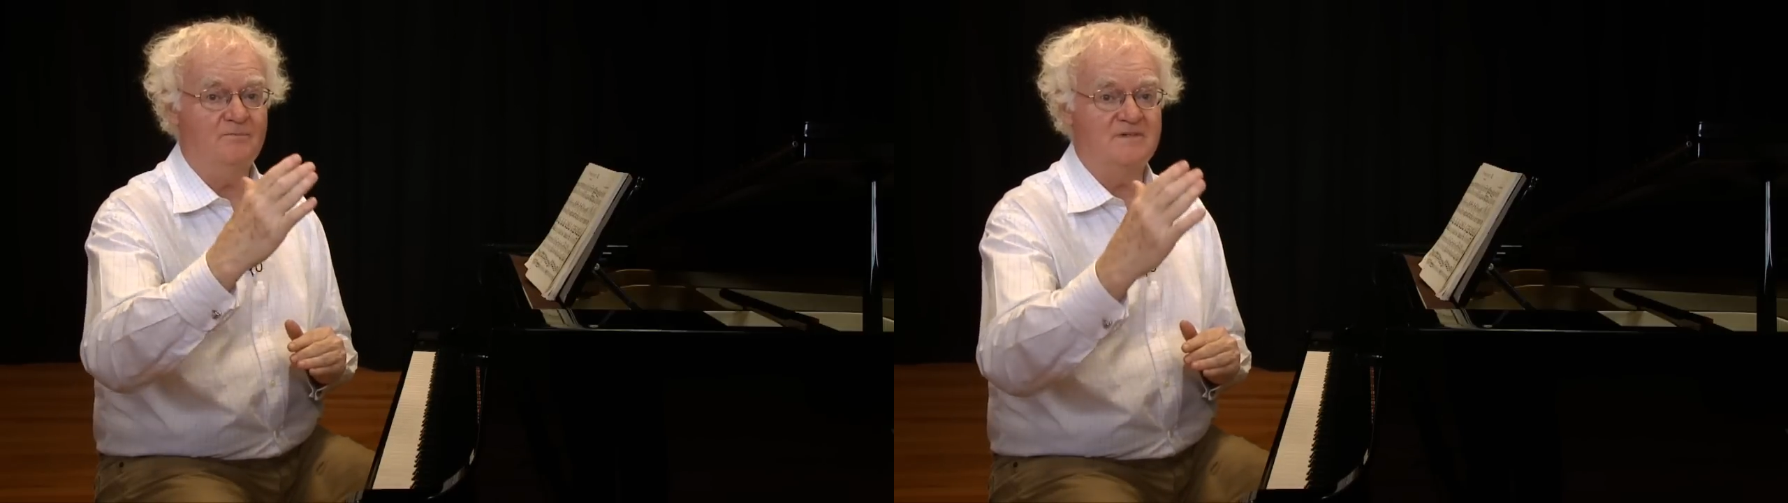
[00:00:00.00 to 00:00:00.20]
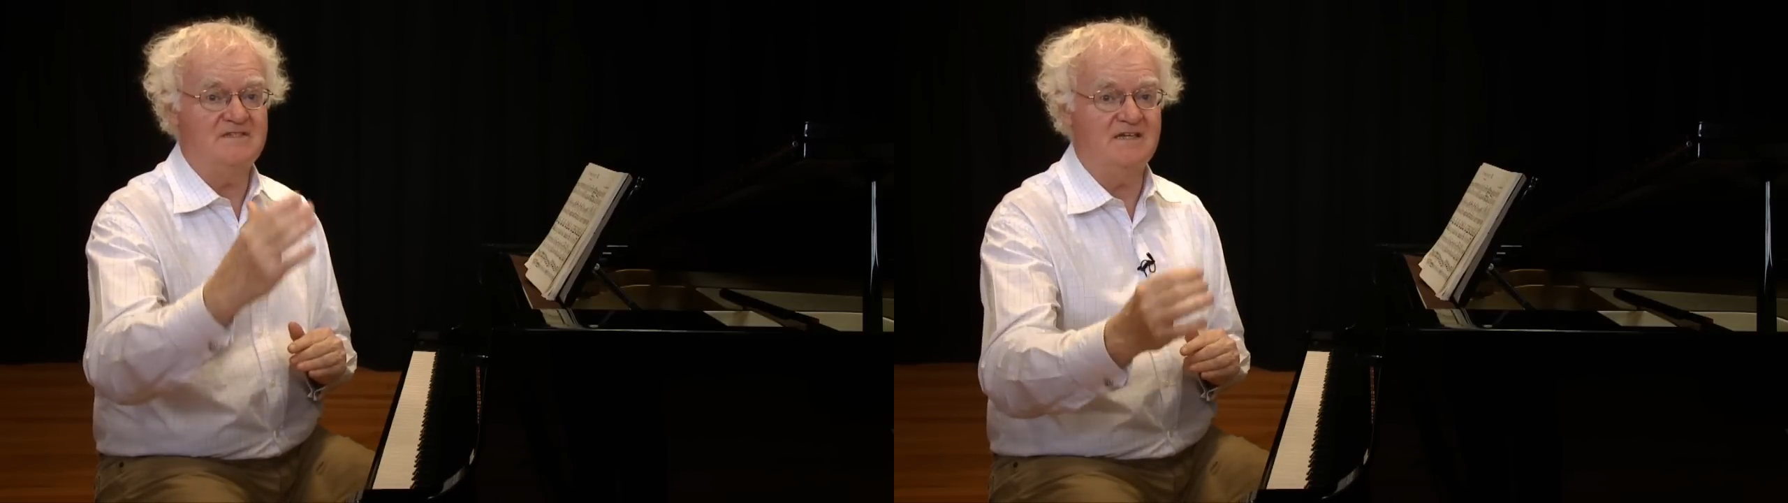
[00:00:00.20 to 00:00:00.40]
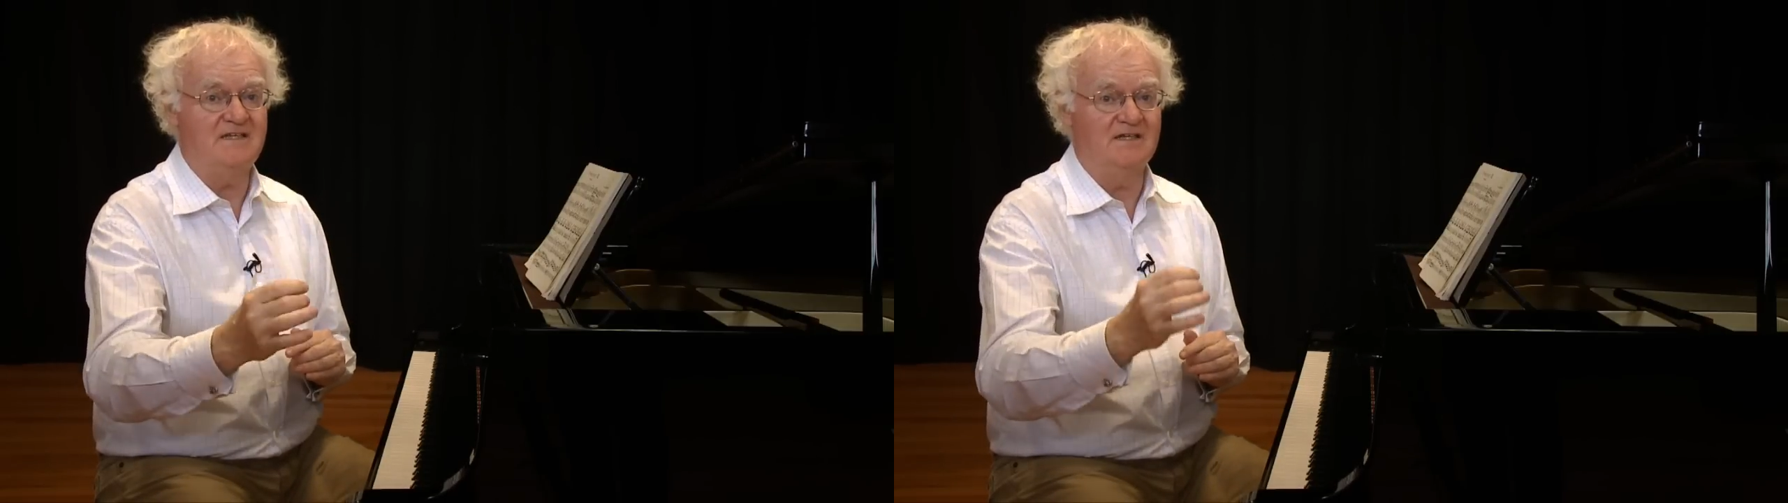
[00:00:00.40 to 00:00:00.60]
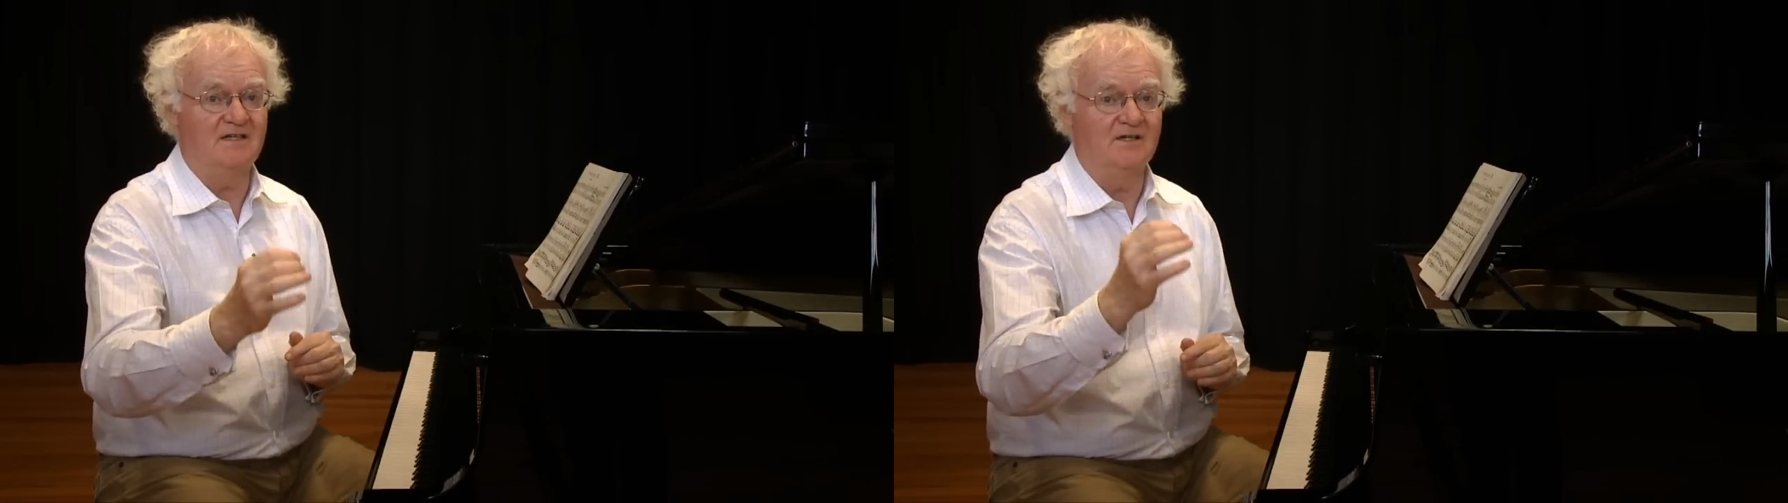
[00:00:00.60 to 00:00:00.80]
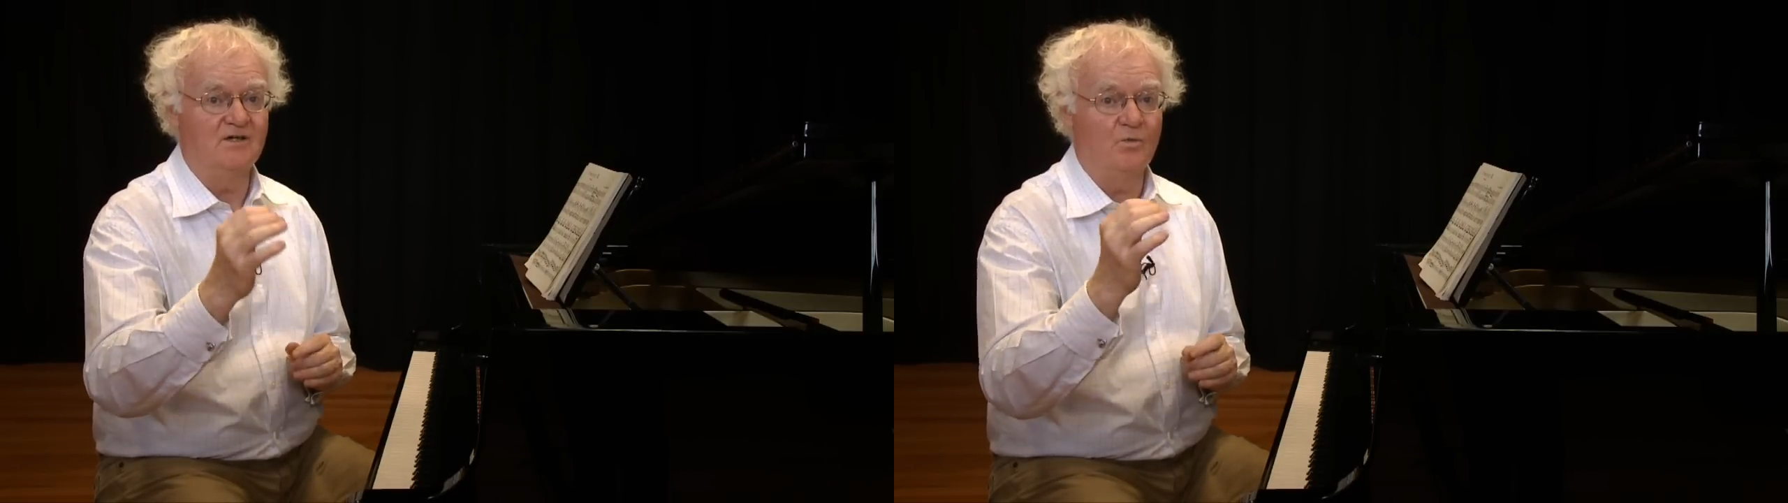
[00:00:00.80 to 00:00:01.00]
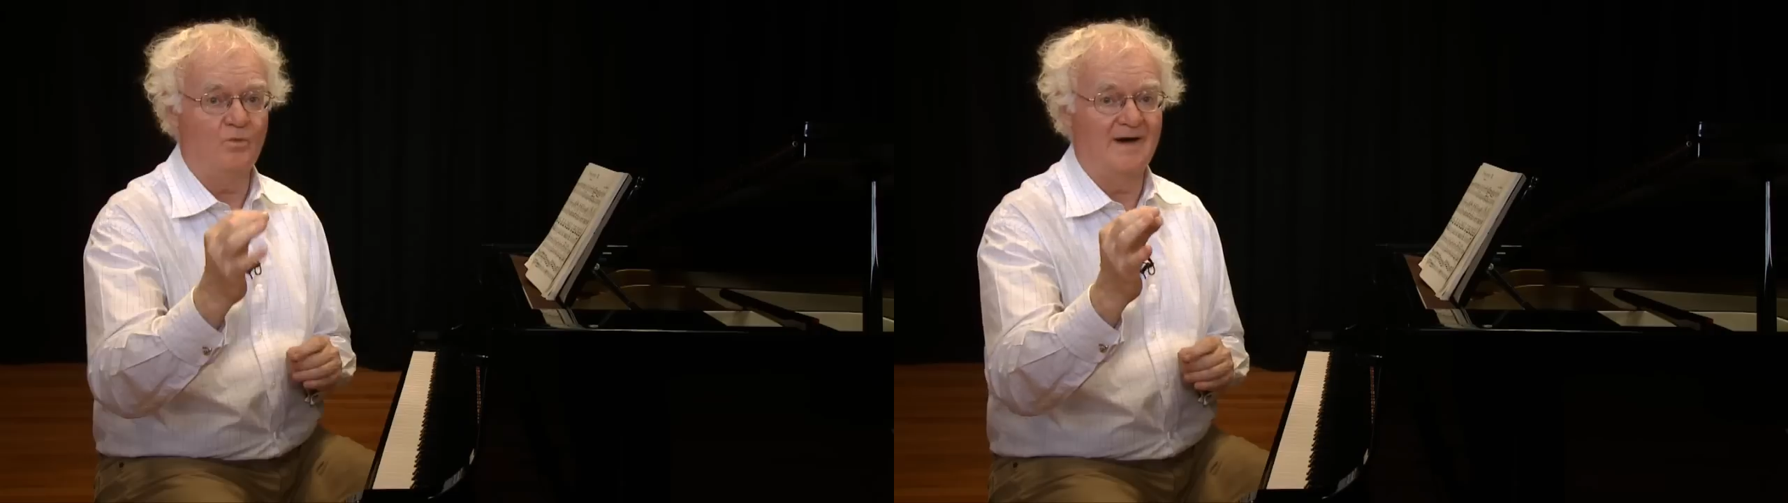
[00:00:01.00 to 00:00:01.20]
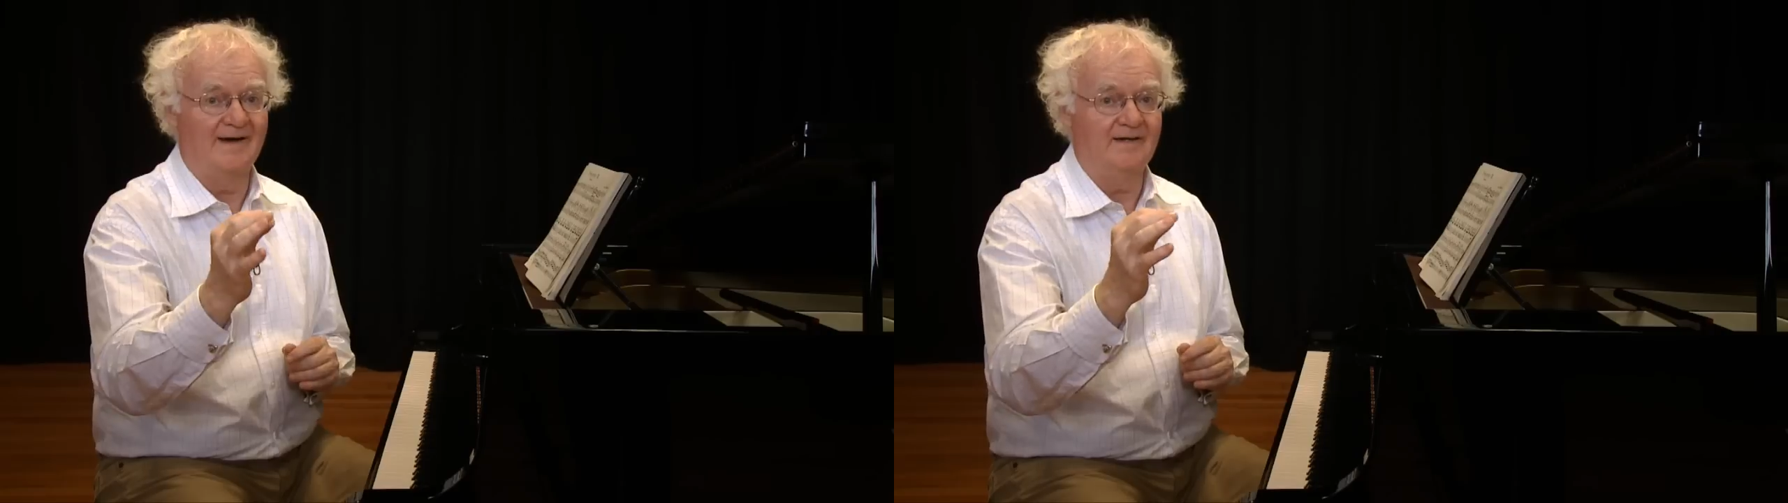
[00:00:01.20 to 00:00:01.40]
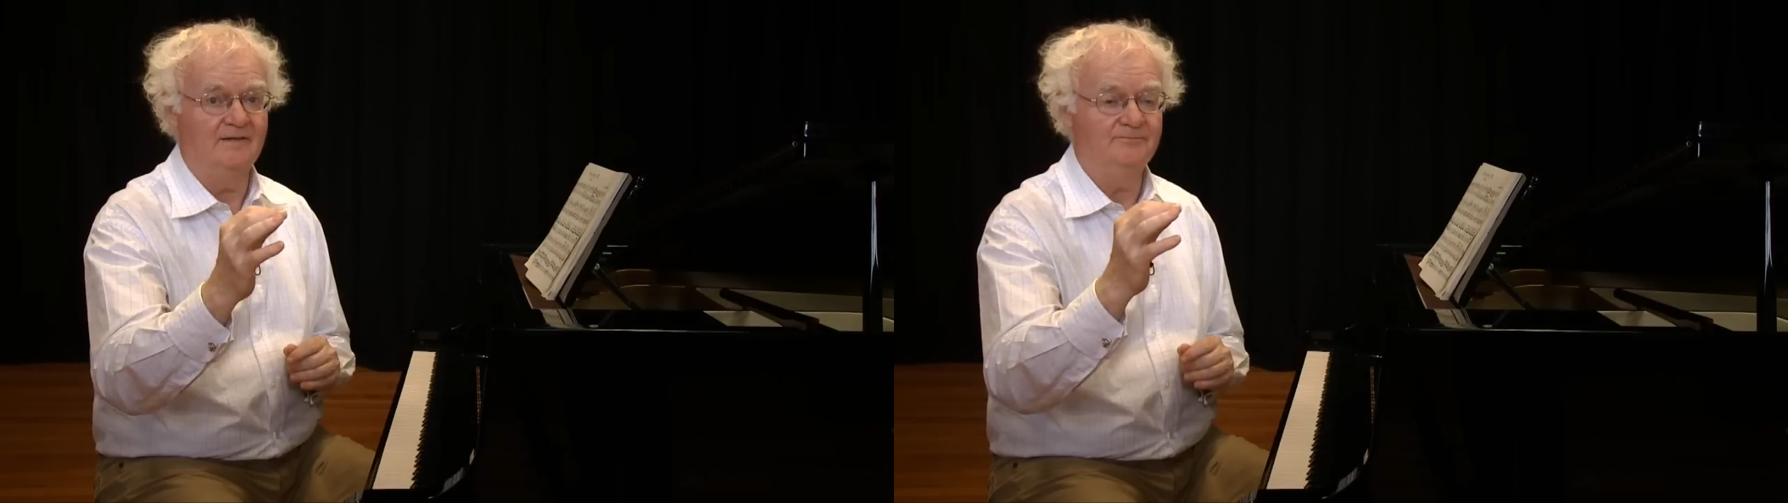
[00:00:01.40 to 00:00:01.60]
particular way.